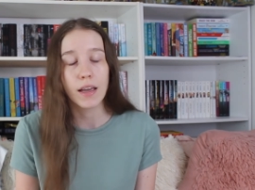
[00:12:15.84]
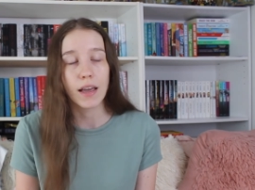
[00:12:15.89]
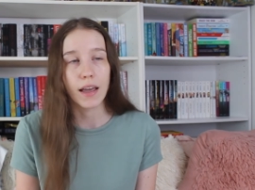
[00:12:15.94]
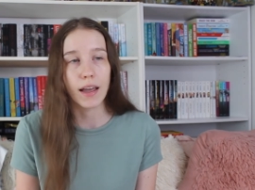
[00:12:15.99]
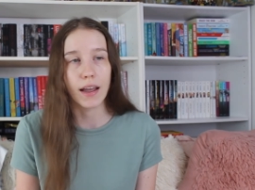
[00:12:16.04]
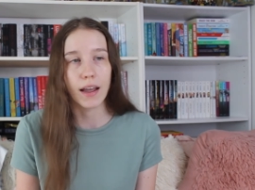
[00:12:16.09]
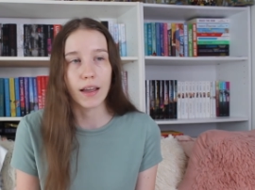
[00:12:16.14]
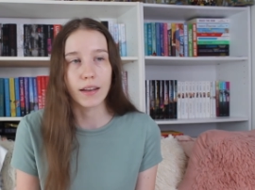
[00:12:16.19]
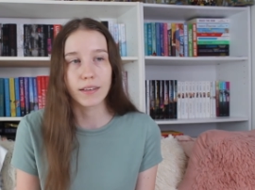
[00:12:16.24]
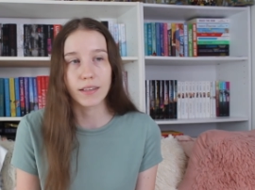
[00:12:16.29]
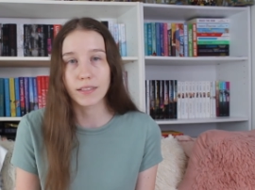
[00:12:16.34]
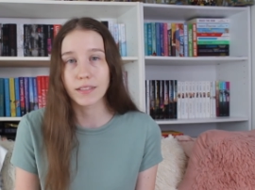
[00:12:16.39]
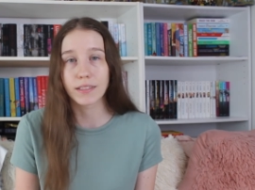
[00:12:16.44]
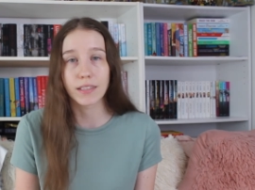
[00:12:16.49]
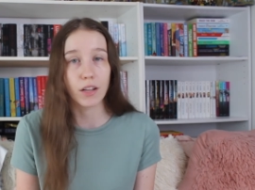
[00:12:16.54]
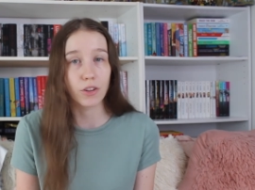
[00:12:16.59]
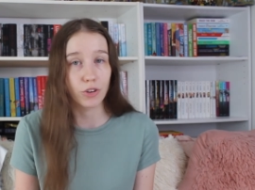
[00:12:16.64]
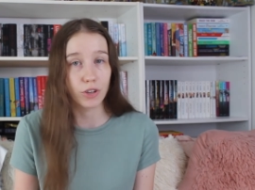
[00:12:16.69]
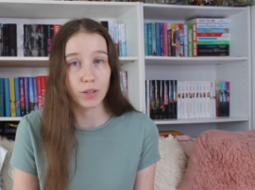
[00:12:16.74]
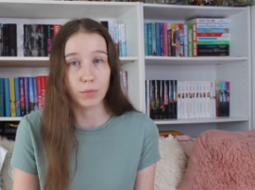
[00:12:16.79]
And doesn't
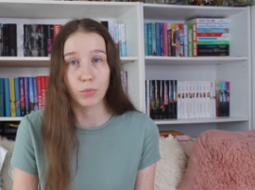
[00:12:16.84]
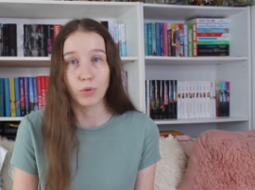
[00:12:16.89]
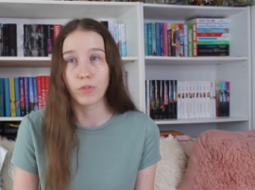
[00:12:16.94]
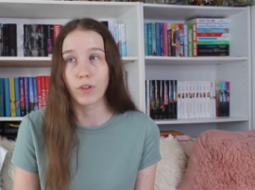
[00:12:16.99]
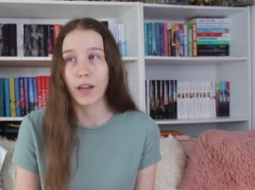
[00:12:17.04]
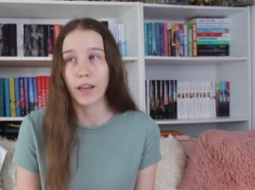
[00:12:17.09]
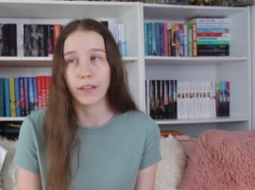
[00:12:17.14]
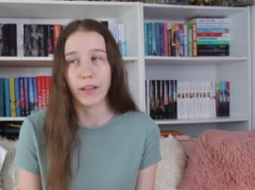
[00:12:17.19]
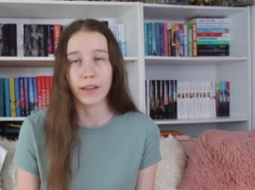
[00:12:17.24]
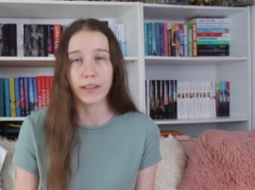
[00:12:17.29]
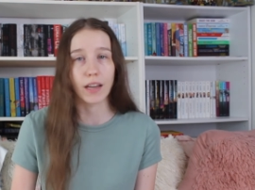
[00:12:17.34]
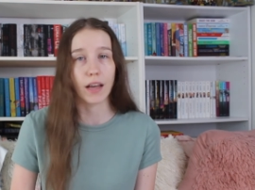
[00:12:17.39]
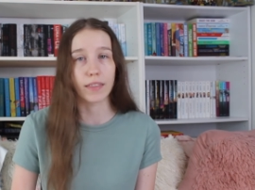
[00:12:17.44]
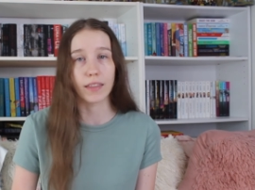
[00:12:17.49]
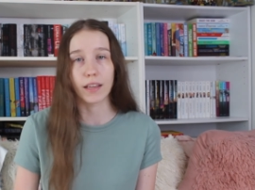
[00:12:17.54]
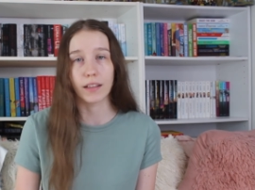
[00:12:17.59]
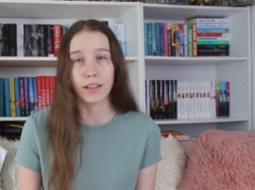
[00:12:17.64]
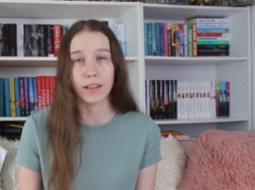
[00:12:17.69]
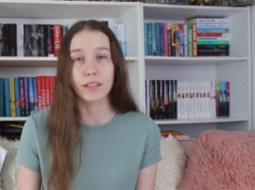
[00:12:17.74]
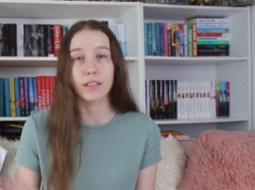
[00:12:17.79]
tell her he's moving, like,
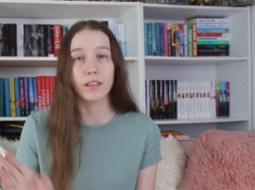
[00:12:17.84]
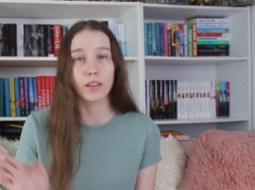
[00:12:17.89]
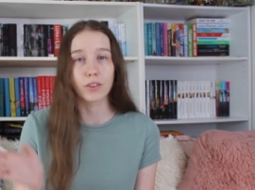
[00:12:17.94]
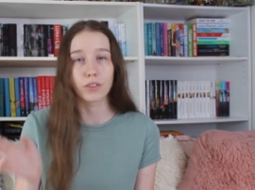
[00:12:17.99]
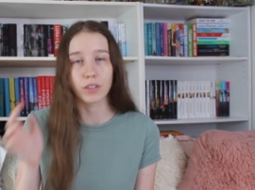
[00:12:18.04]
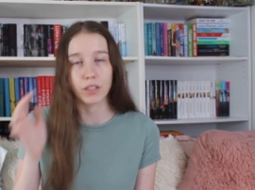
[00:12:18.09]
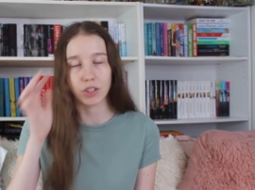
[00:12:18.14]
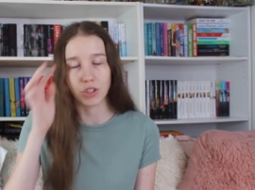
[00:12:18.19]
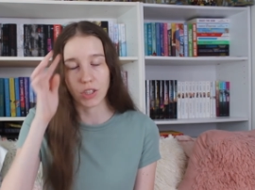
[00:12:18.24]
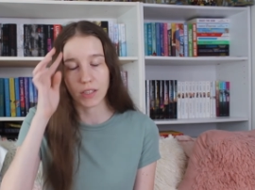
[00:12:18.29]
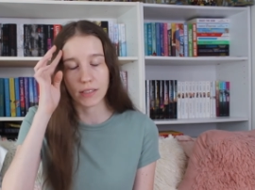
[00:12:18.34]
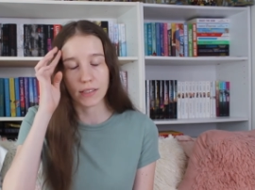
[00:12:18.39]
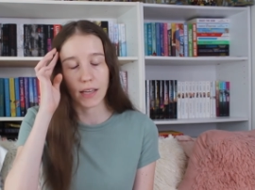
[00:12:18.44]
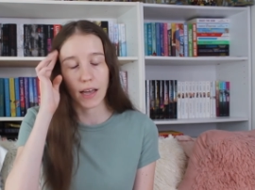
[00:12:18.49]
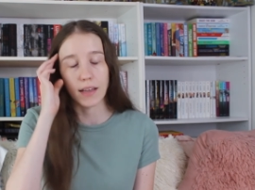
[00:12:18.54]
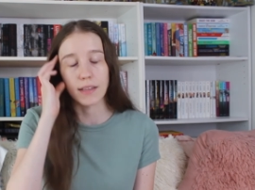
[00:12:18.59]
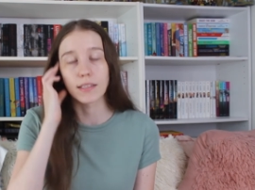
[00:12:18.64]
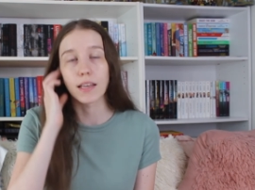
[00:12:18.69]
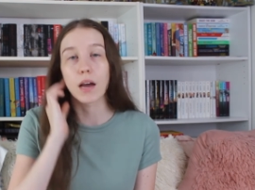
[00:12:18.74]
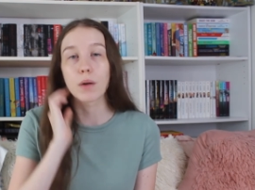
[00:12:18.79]
nothing, like, literally just
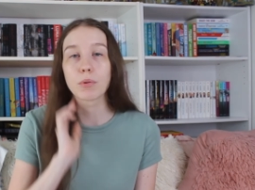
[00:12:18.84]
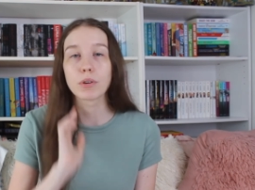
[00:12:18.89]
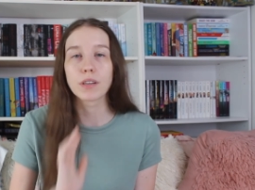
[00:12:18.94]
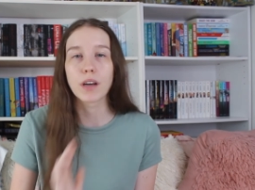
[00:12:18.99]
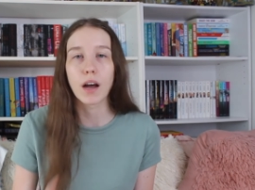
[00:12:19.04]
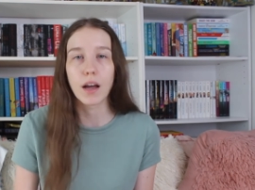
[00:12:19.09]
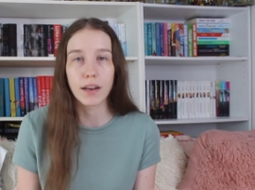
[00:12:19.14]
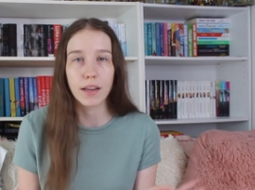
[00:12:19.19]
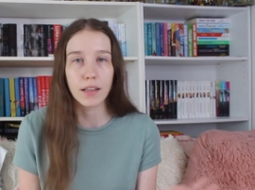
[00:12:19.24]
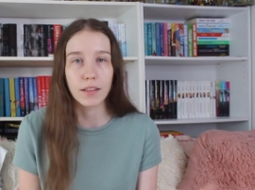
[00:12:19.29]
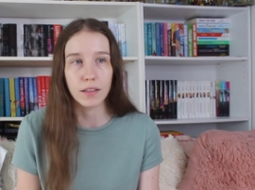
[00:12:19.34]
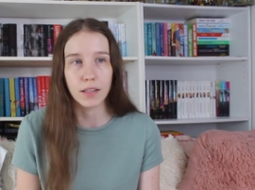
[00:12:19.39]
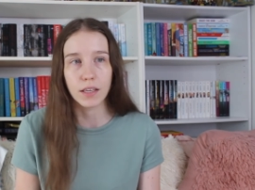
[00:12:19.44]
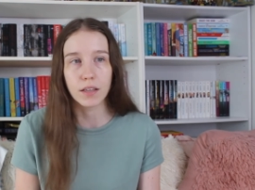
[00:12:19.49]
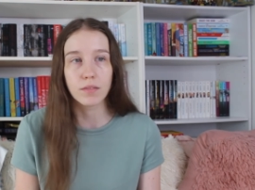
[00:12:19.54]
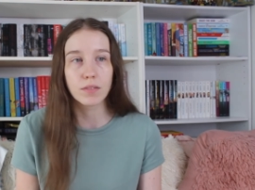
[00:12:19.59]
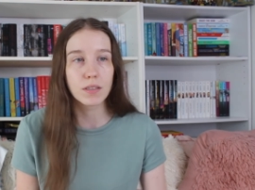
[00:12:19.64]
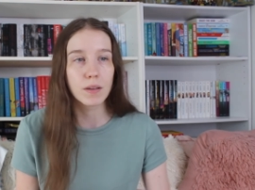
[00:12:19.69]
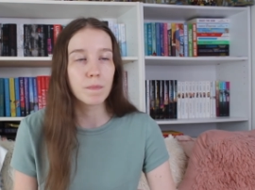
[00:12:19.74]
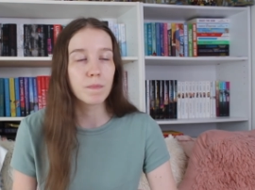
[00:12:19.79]
says, yeah, we're done, and
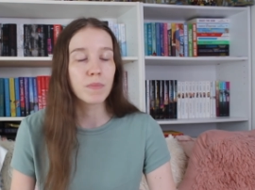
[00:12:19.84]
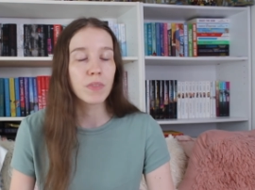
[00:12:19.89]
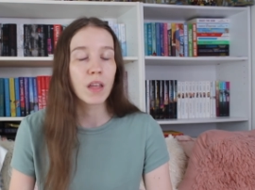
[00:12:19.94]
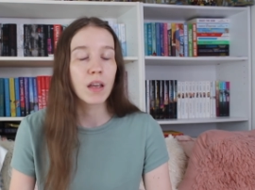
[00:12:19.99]
leaves.